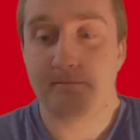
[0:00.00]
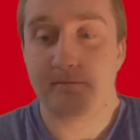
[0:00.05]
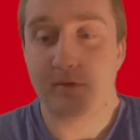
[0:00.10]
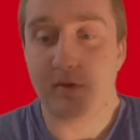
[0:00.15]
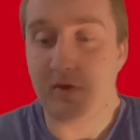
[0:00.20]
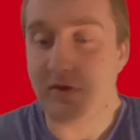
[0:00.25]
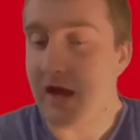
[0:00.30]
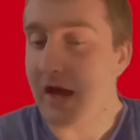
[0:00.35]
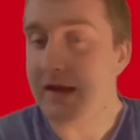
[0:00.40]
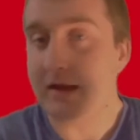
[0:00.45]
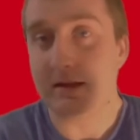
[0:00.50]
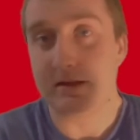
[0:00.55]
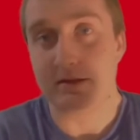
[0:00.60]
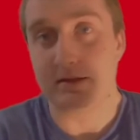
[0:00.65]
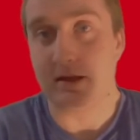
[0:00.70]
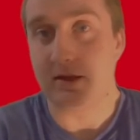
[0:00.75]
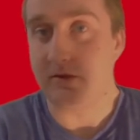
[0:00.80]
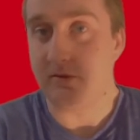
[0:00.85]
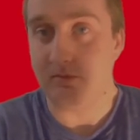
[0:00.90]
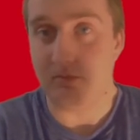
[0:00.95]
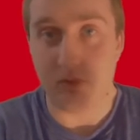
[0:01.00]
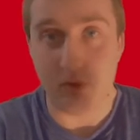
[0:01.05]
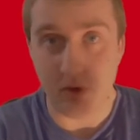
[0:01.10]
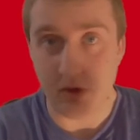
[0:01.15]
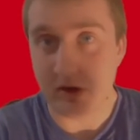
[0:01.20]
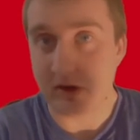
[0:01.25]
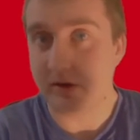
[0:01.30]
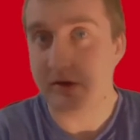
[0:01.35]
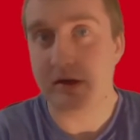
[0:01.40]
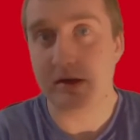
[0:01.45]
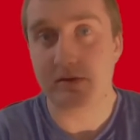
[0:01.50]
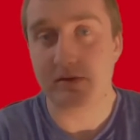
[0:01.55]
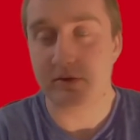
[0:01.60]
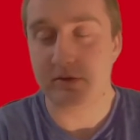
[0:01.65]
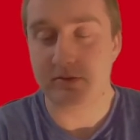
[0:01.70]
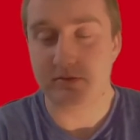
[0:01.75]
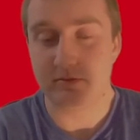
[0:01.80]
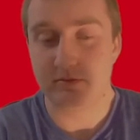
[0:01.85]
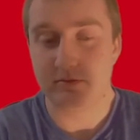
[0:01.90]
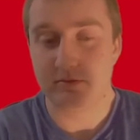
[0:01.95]
That is a completely
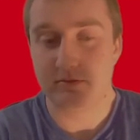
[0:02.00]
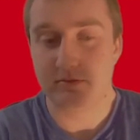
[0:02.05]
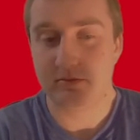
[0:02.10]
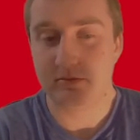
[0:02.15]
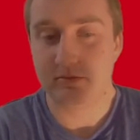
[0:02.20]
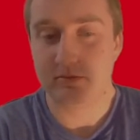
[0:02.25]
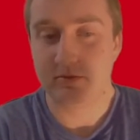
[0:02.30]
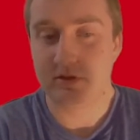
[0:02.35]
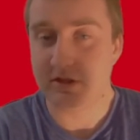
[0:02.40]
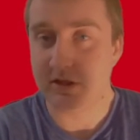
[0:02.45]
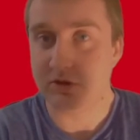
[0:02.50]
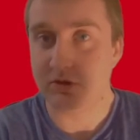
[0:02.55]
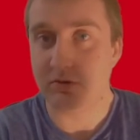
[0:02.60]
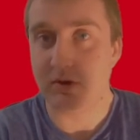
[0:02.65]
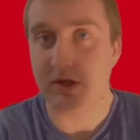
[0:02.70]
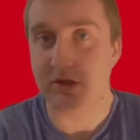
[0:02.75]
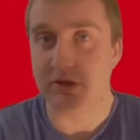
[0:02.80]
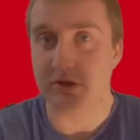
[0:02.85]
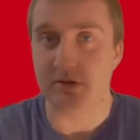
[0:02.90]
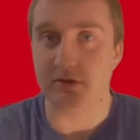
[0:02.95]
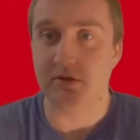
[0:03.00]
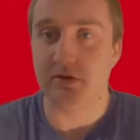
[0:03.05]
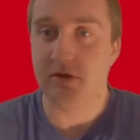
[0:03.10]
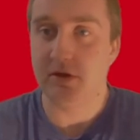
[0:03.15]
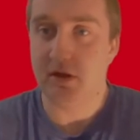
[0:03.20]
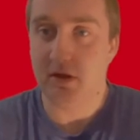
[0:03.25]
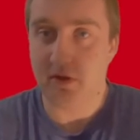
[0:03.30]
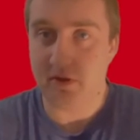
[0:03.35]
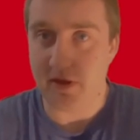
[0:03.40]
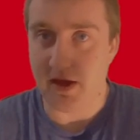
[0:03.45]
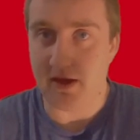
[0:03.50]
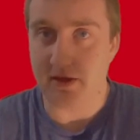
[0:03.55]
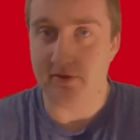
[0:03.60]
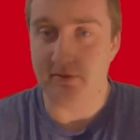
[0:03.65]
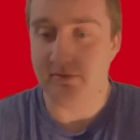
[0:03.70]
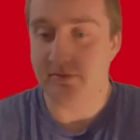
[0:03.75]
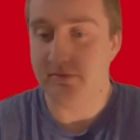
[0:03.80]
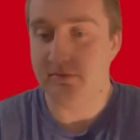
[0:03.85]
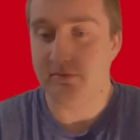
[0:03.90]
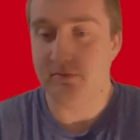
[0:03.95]
different situation
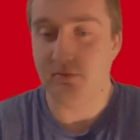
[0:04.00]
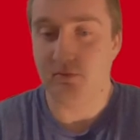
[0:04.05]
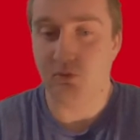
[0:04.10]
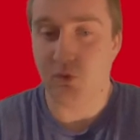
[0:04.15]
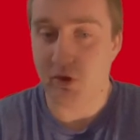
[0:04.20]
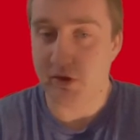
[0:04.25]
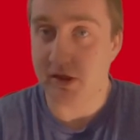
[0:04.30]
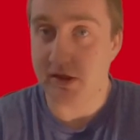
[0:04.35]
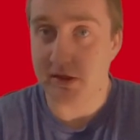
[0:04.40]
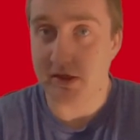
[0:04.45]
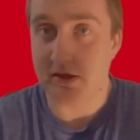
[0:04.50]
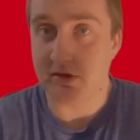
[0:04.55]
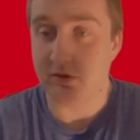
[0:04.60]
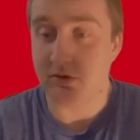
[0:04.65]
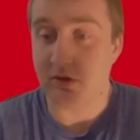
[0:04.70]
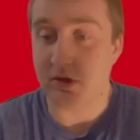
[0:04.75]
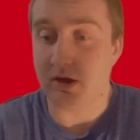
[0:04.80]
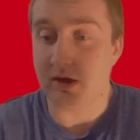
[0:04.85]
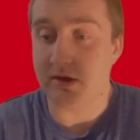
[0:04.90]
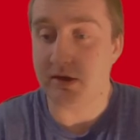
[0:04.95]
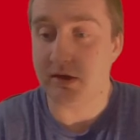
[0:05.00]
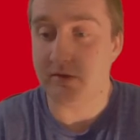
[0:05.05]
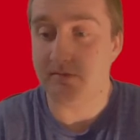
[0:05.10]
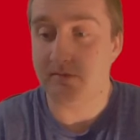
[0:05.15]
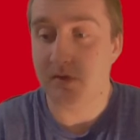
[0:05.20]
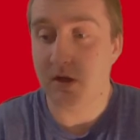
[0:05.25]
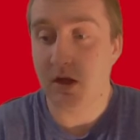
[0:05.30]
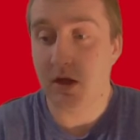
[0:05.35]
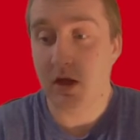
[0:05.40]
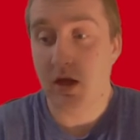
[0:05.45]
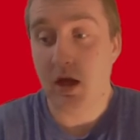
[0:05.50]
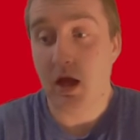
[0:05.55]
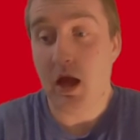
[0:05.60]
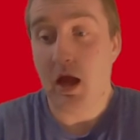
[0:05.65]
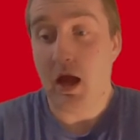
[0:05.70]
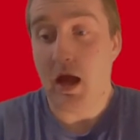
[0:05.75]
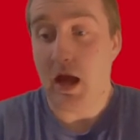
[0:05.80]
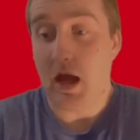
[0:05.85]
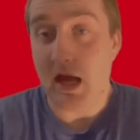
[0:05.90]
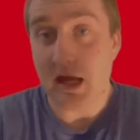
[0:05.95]
than what they did in 2018.
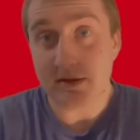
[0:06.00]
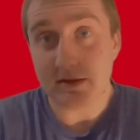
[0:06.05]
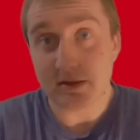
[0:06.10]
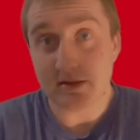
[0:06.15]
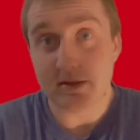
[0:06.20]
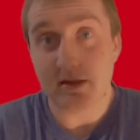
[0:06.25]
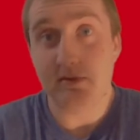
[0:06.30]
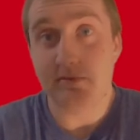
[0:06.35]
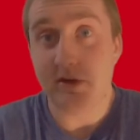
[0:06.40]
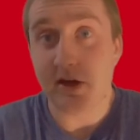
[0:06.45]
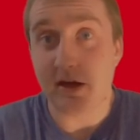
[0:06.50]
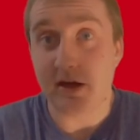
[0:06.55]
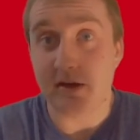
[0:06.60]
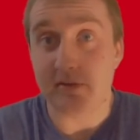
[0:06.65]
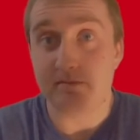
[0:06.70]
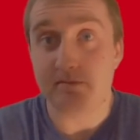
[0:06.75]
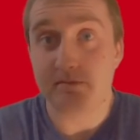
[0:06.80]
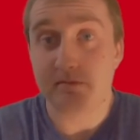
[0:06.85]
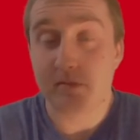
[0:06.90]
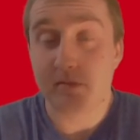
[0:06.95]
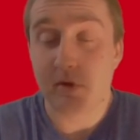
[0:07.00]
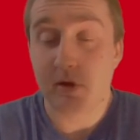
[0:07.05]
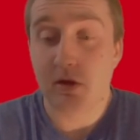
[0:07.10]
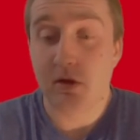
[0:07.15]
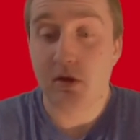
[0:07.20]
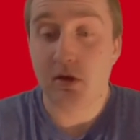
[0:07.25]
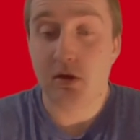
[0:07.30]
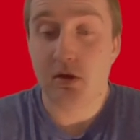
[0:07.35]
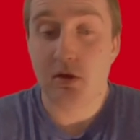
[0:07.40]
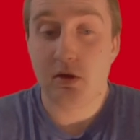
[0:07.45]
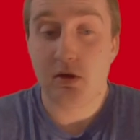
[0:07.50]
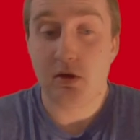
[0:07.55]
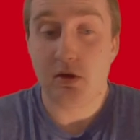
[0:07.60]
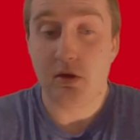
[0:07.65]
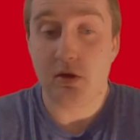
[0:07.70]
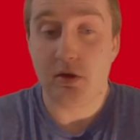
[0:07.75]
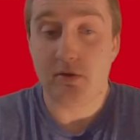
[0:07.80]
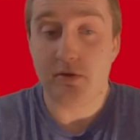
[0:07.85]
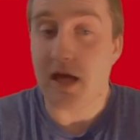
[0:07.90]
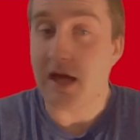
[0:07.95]
At the same time,
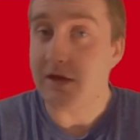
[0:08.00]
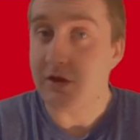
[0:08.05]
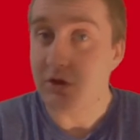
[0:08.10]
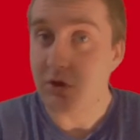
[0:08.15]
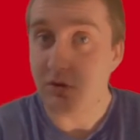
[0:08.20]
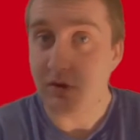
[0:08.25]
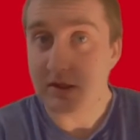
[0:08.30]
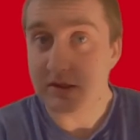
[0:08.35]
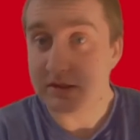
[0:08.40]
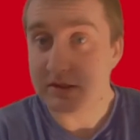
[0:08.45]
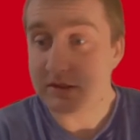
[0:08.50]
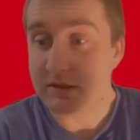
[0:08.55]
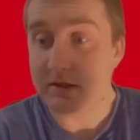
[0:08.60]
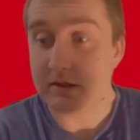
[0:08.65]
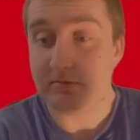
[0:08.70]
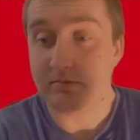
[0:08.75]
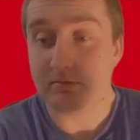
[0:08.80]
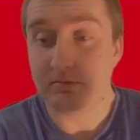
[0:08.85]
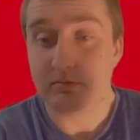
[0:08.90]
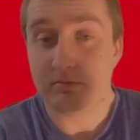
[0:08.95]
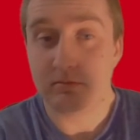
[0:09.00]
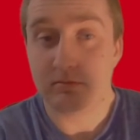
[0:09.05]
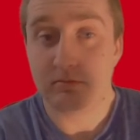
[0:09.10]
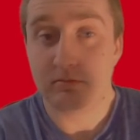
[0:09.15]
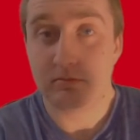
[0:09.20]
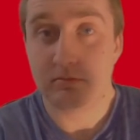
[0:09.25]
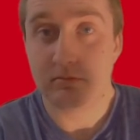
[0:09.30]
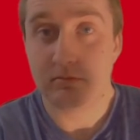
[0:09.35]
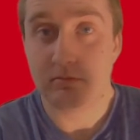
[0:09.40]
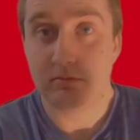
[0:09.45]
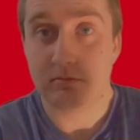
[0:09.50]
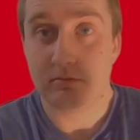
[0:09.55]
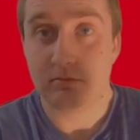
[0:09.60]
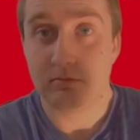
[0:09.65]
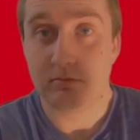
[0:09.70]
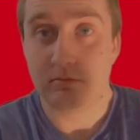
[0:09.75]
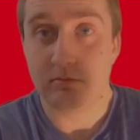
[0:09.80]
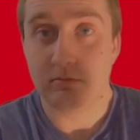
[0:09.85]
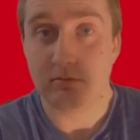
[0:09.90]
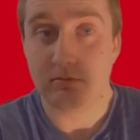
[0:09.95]
that U.S. team
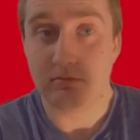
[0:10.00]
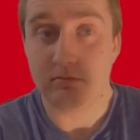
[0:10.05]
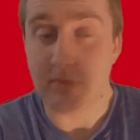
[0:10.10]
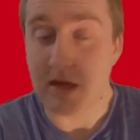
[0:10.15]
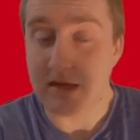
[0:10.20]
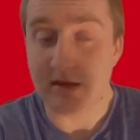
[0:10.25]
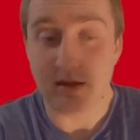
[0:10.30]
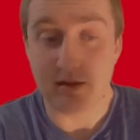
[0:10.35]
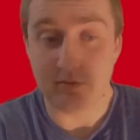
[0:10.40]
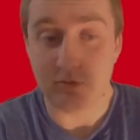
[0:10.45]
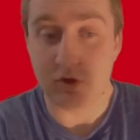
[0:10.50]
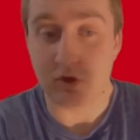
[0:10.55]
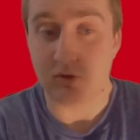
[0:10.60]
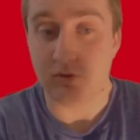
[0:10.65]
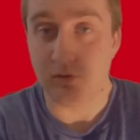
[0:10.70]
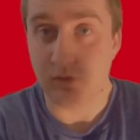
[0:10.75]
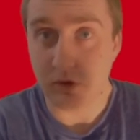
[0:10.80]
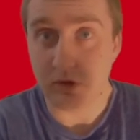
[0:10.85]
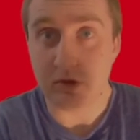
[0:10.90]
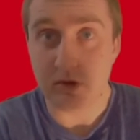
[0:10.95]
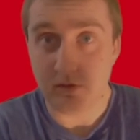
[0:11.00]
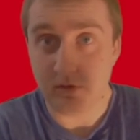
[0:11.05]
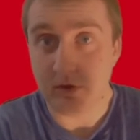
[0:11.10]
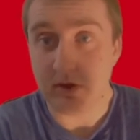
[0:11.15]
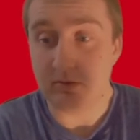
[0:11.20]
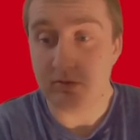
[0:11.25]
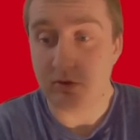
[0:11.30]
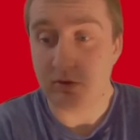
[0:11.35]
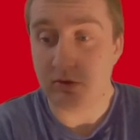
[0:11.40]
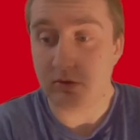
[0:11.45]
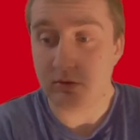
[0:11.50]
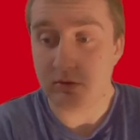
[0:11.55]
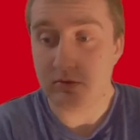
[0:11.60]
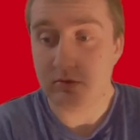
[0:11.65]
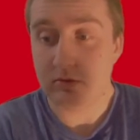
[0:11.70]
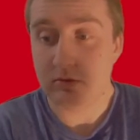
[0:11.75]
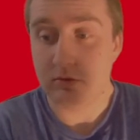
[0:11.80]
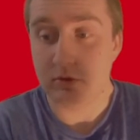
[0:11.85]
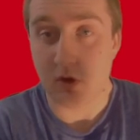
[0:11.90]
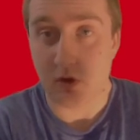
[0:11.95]
made them look really feeble
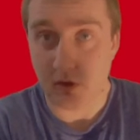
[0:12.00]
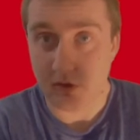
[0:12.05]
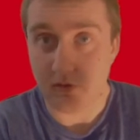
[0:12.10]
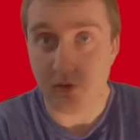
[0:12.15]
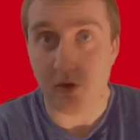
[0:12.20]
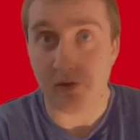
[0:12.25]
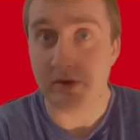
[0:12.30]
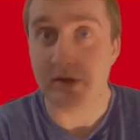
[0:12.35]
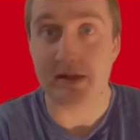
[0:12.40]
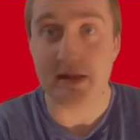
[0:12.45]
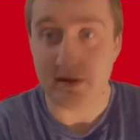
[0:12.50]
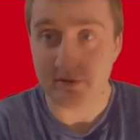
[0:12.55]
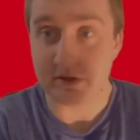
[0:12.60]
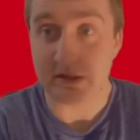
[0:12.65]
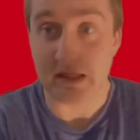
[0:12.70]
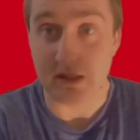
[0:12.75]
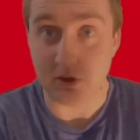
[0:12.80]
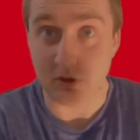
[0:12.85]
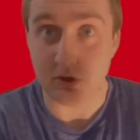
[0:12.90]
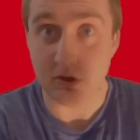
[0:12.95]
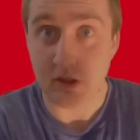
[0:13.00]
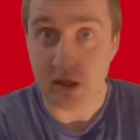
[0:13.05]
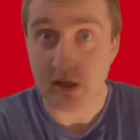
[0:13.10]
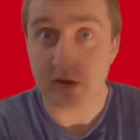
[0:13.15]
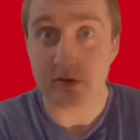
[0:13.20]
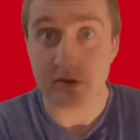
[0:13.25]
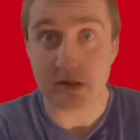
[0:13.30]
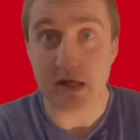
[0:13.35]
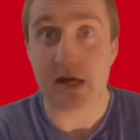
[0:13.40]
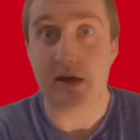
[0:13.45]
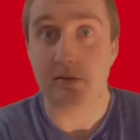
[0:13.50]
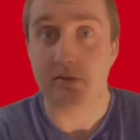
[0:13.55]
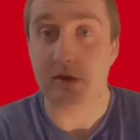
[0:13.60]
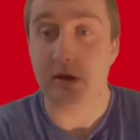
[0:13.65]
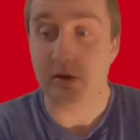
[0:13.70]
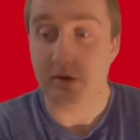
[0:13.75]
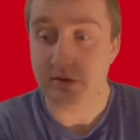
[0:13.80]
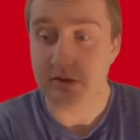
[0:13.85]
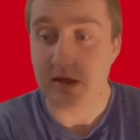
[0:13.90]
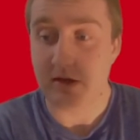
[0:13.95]
going forward, and that was a good England lineup
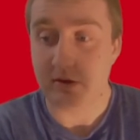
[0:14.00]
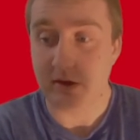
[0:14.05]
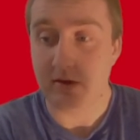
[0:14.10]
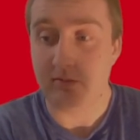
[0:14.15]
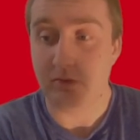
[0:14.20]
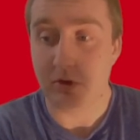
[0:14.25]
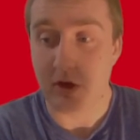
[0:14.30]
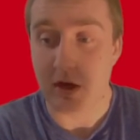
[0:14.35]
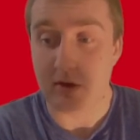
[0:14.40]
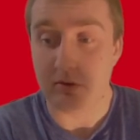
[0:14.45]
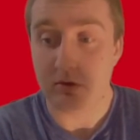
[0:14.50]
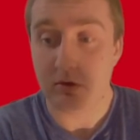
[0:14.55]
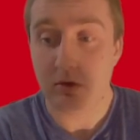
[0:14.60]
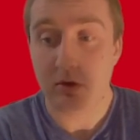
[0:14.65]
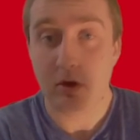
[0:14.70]
Gareth Southgate put out.